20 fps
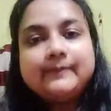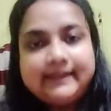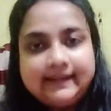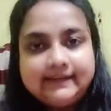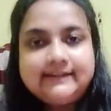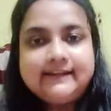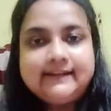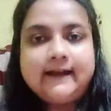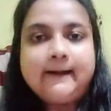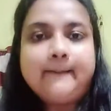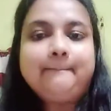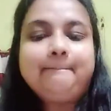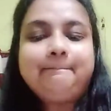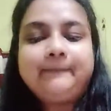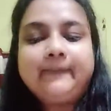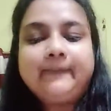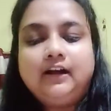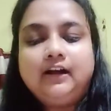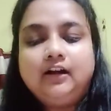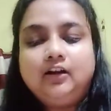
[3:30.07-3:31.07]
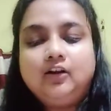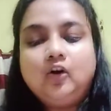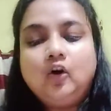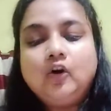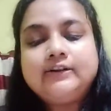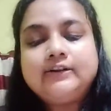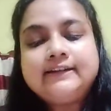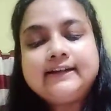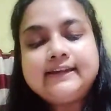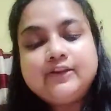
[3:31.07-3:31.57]
India
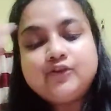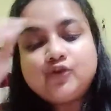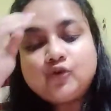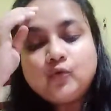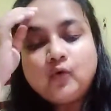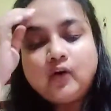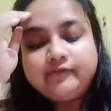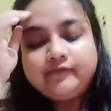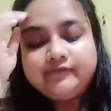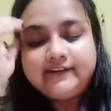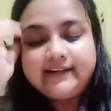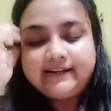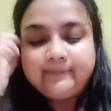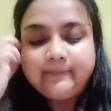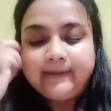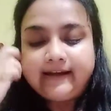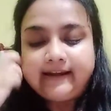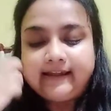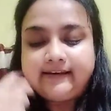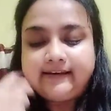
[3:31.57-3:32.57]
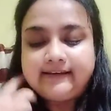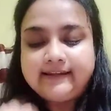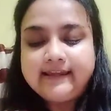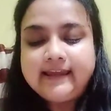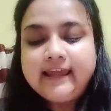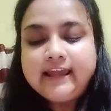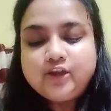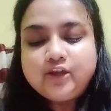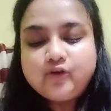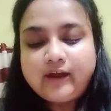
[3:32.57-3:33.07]
on the issue of death penalty.
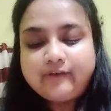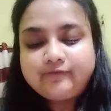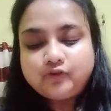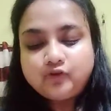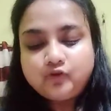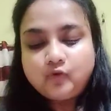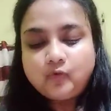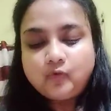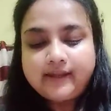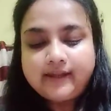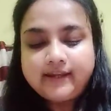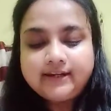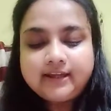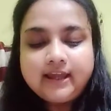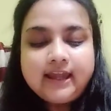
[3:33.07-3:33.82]
You have to know it.